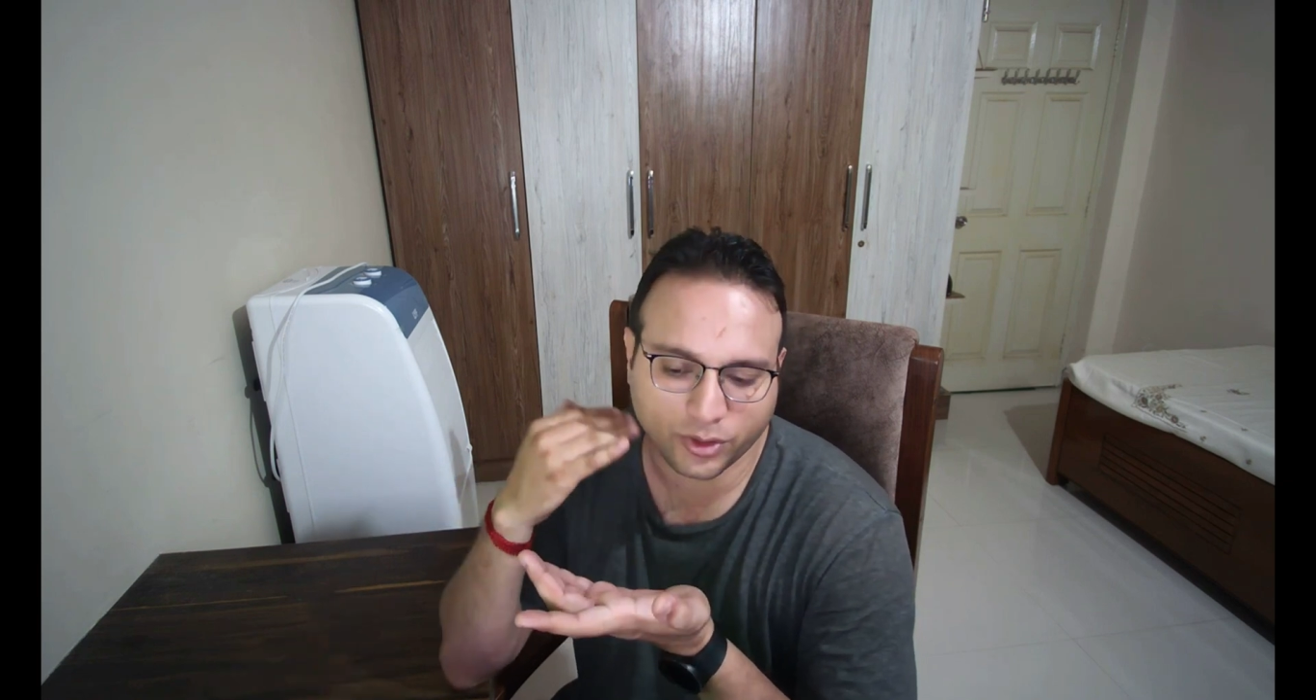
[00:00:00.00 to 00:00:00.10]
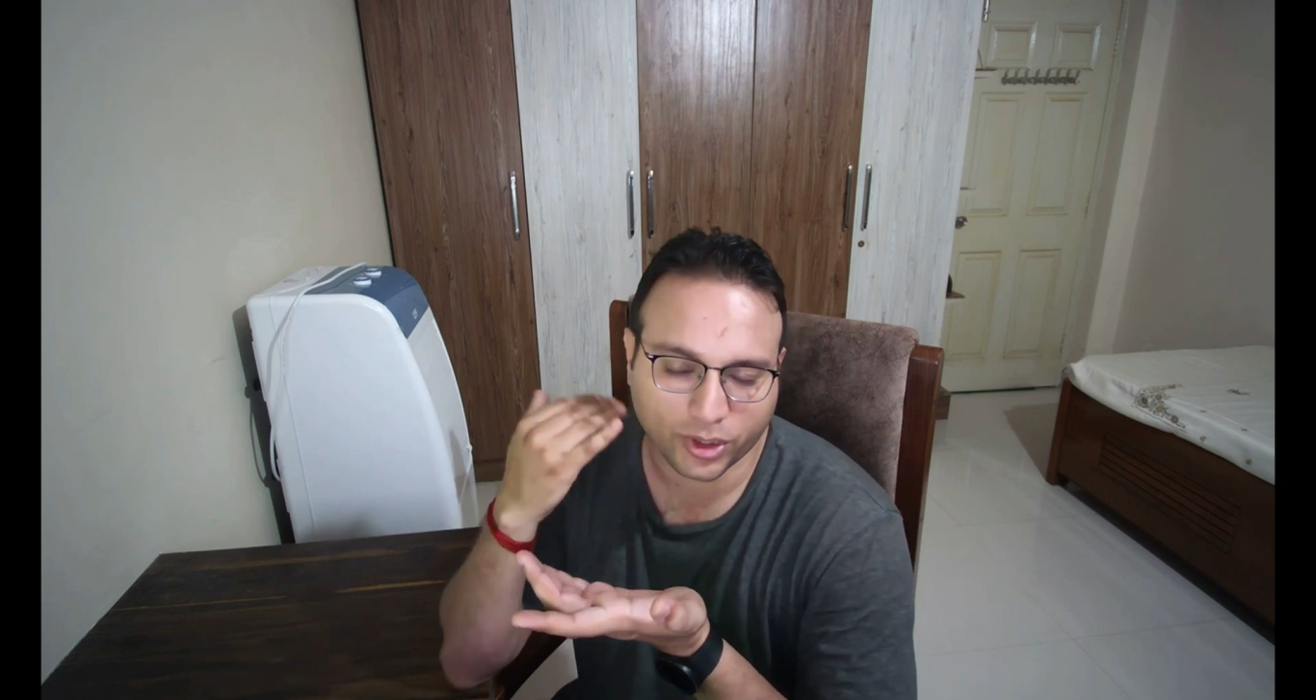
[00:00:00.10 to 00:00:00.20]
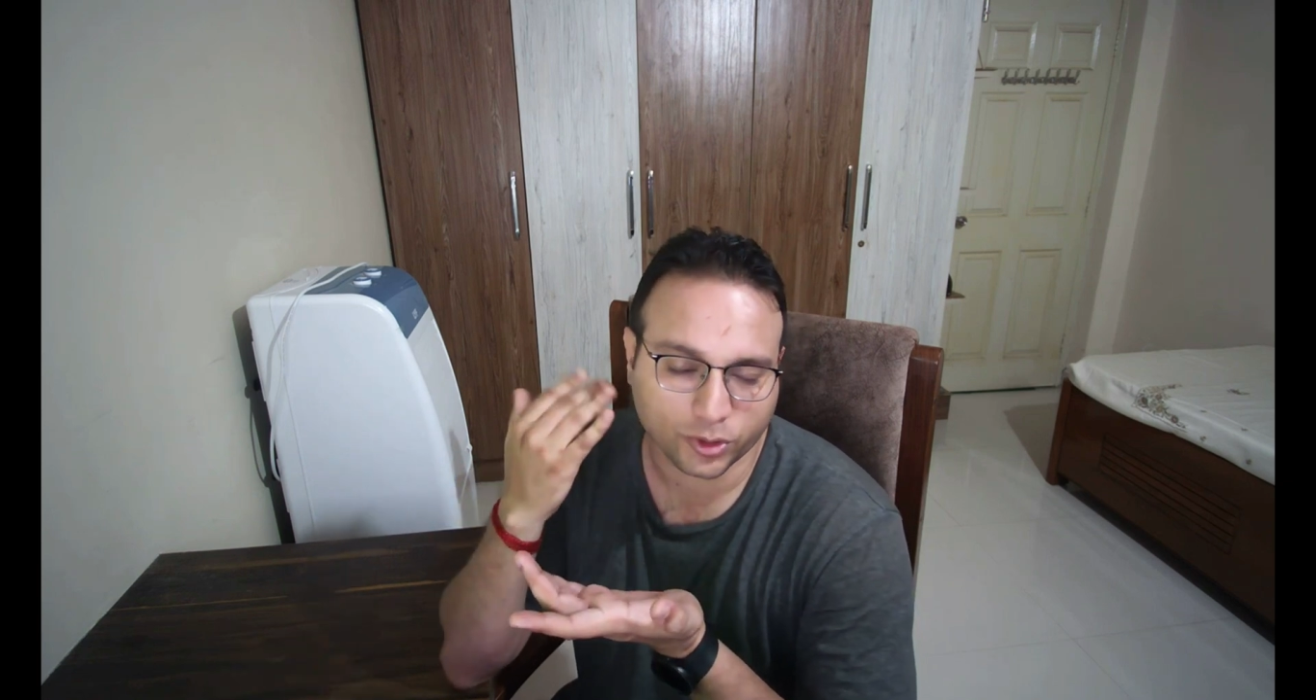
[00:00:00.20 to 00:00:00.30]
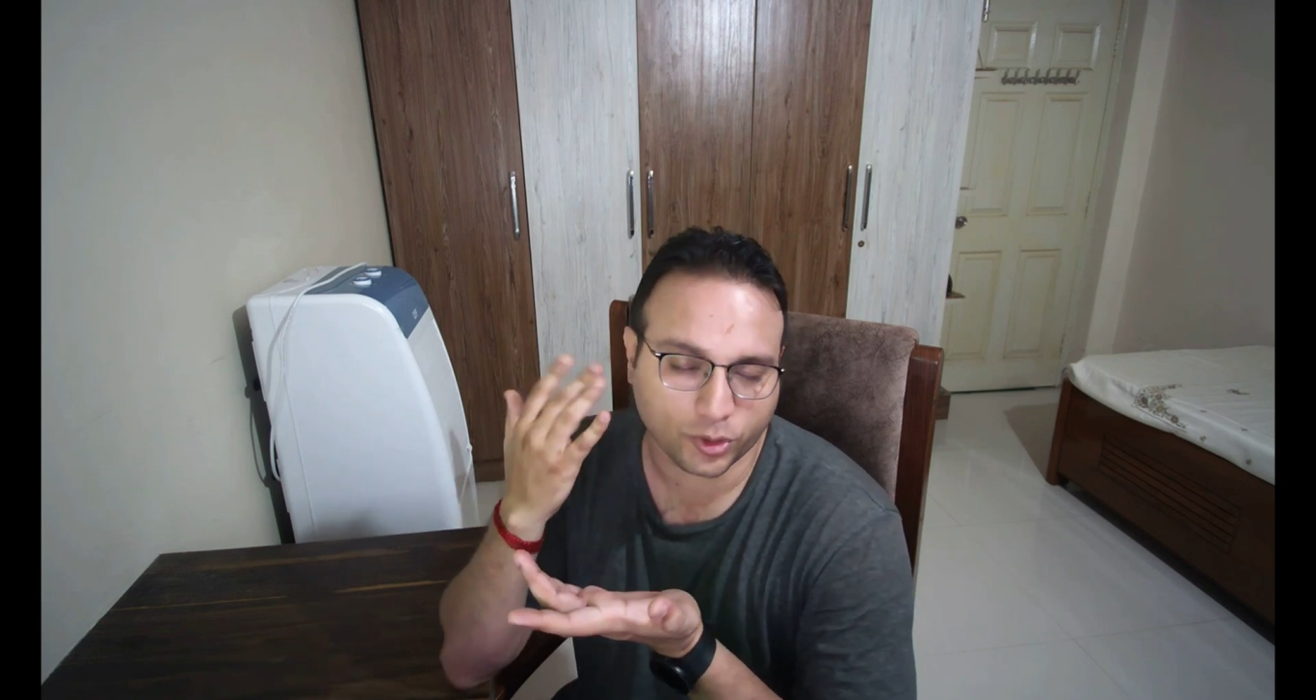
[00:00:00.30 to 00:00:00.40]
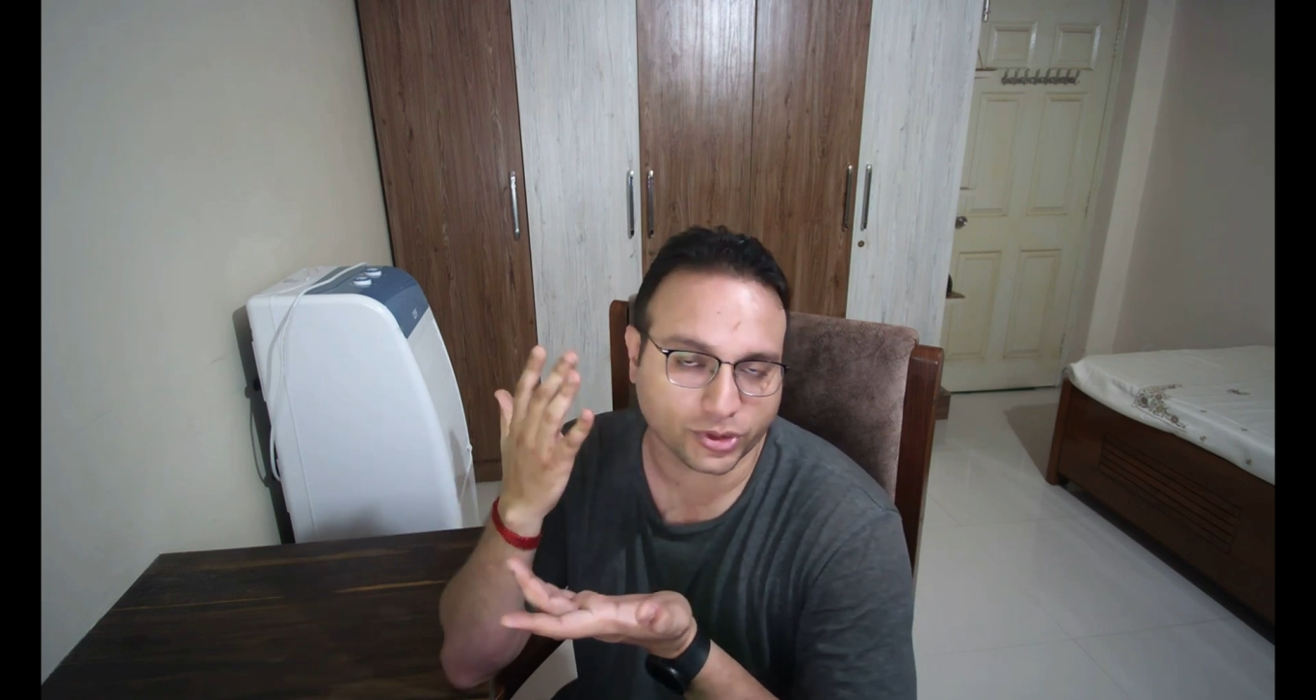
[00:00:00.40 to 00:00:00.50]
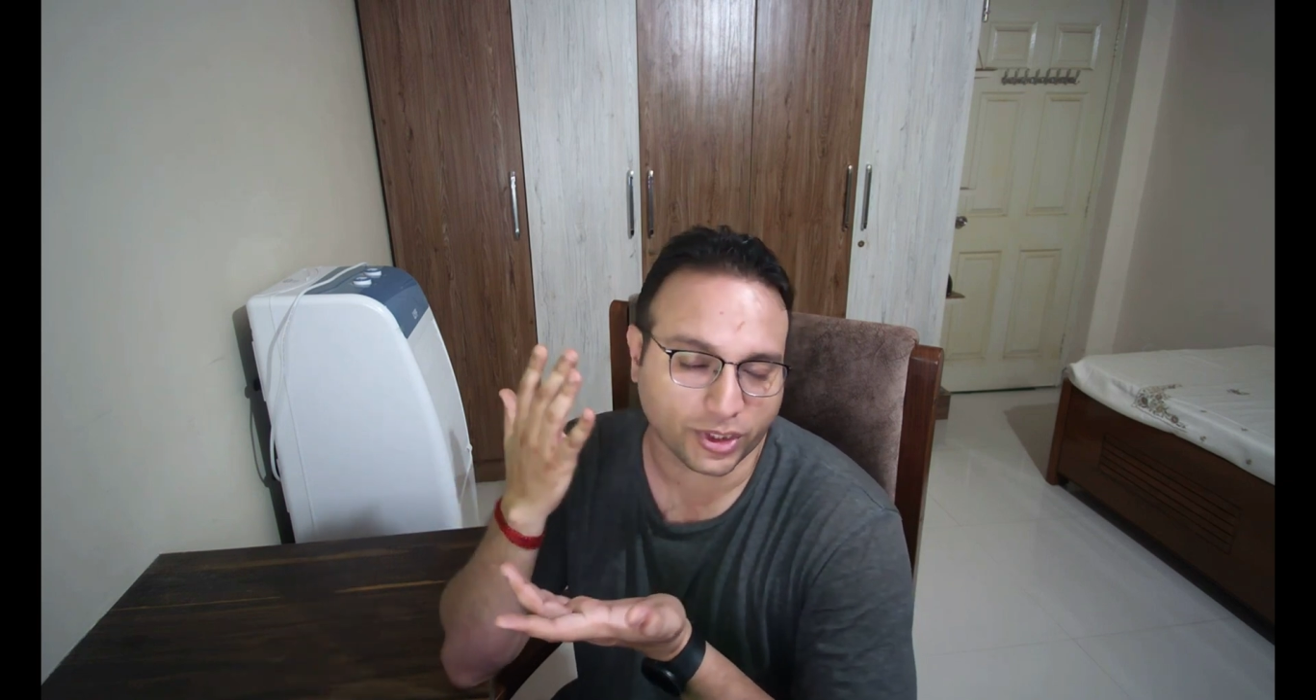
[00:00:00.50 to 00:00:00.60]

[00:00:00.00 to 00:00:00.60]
you have to use a